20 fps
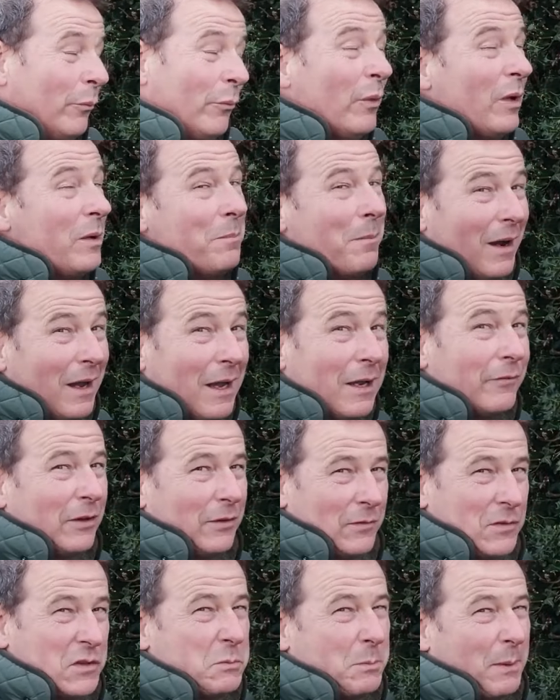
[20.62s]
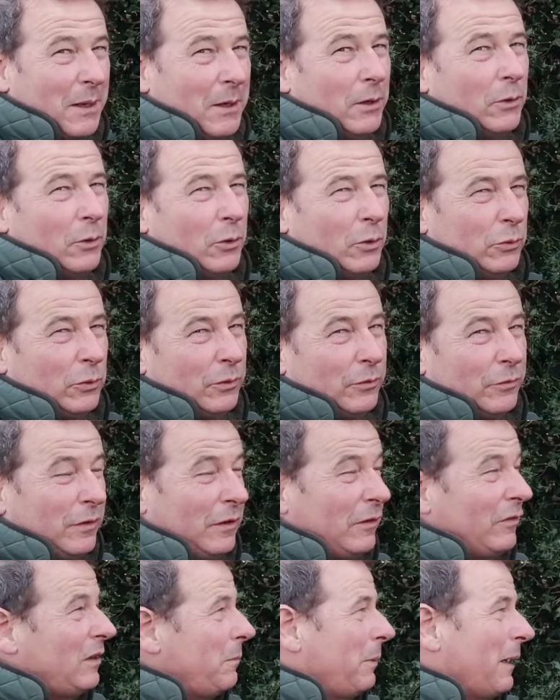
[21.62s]
we might have even spent
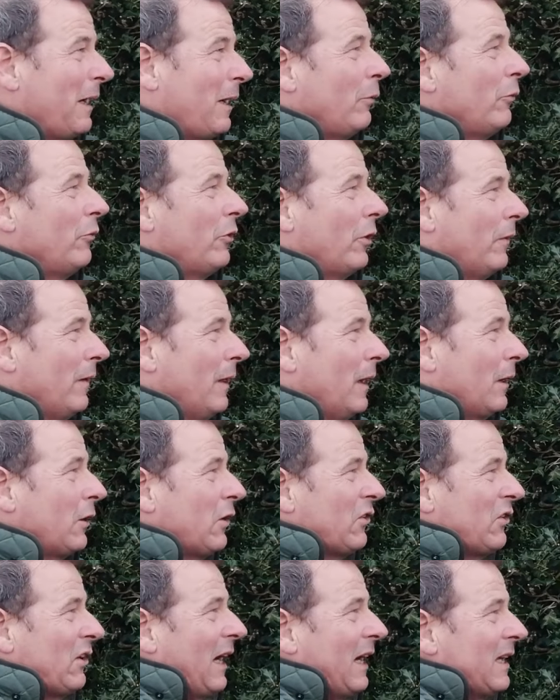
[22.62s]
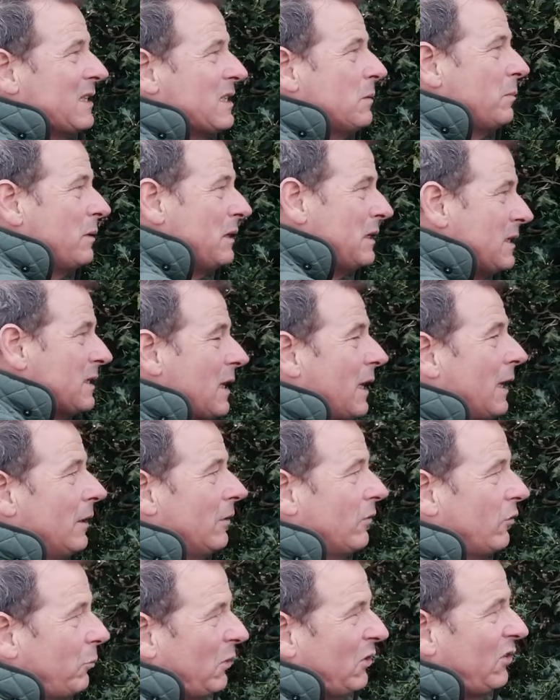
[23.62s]
£150 on that because it had to be
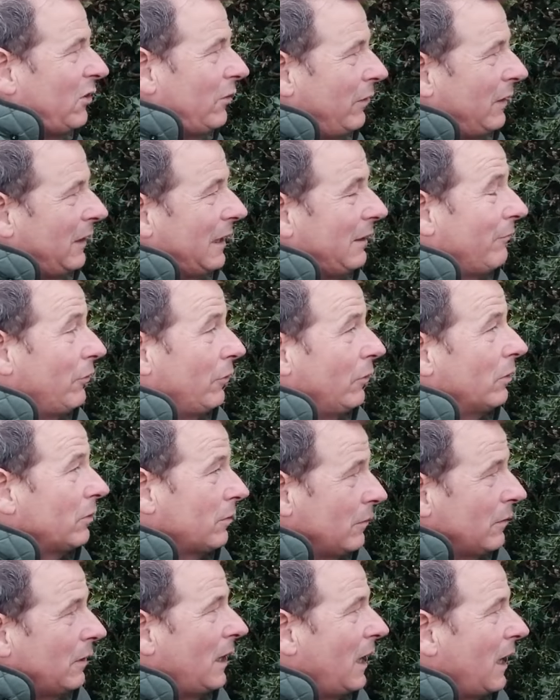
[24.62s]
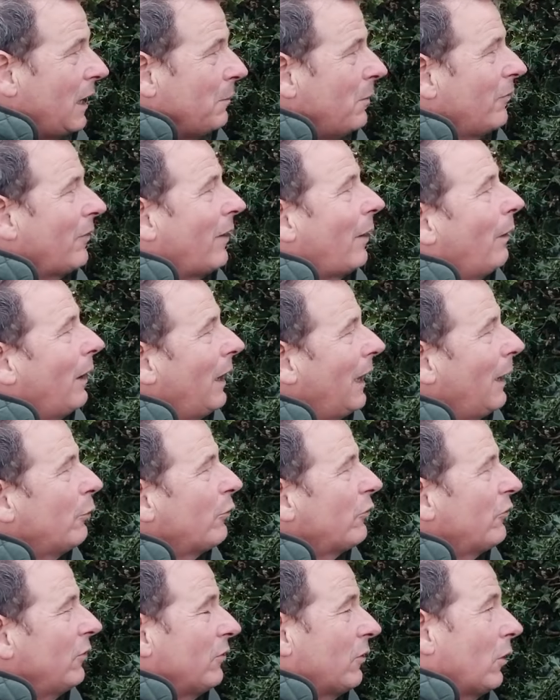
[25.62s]
designed specifically for the name of our
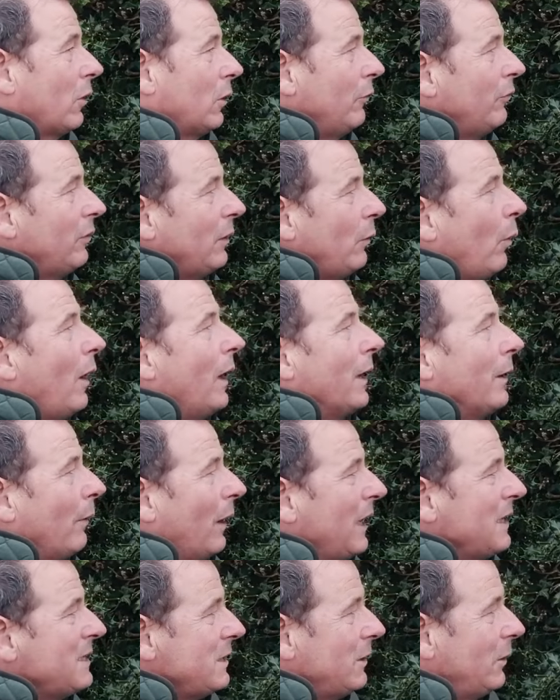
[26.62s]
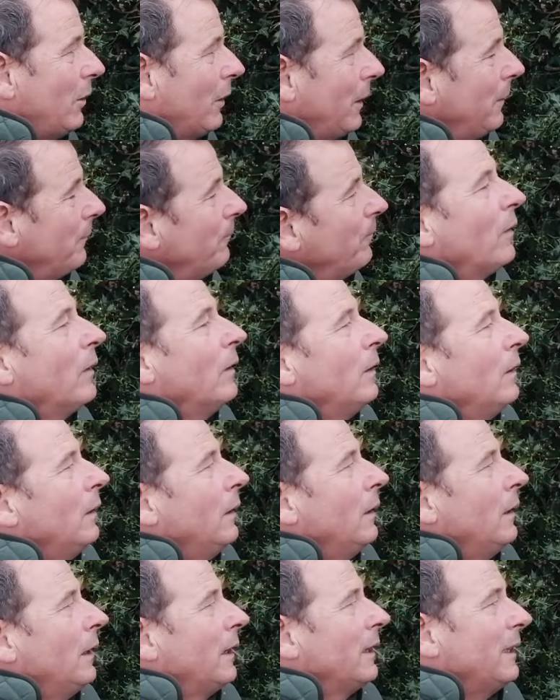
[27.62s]
house. It's got lovely white writing on it,
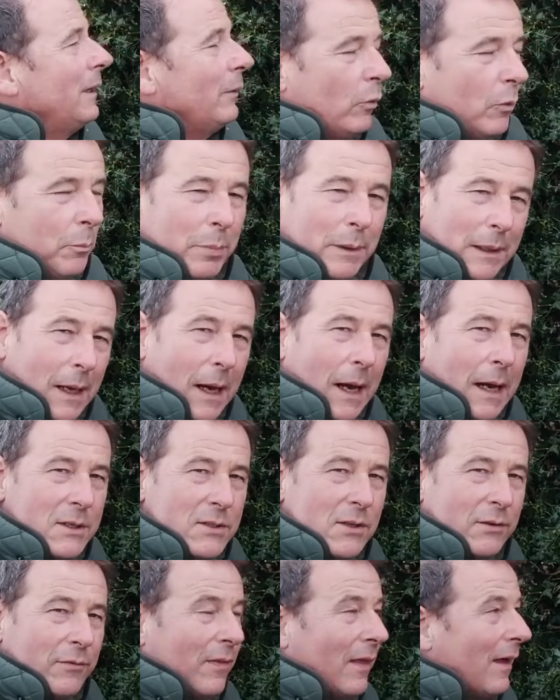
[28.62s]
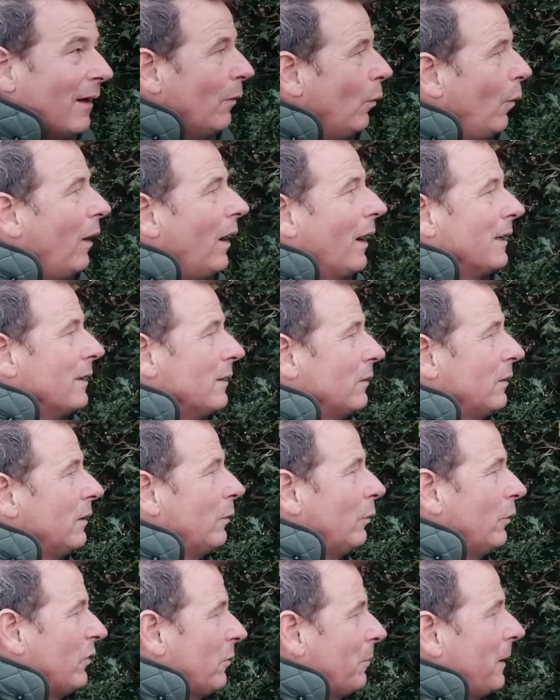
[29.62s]
and it would be nice if that white
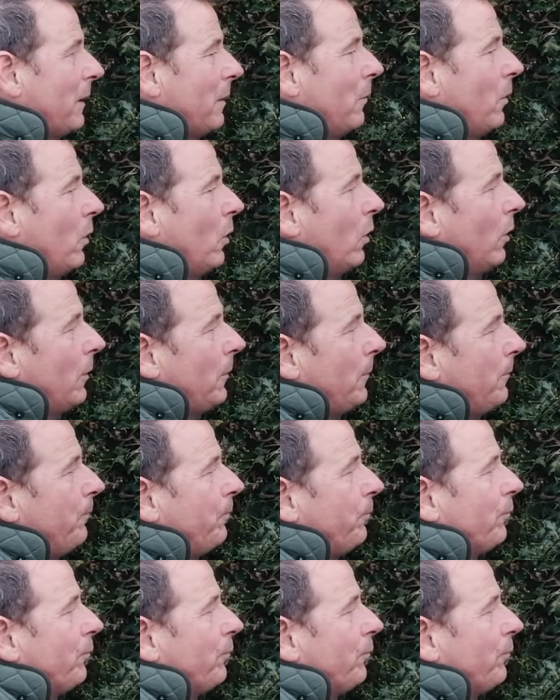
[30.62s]
was a bit more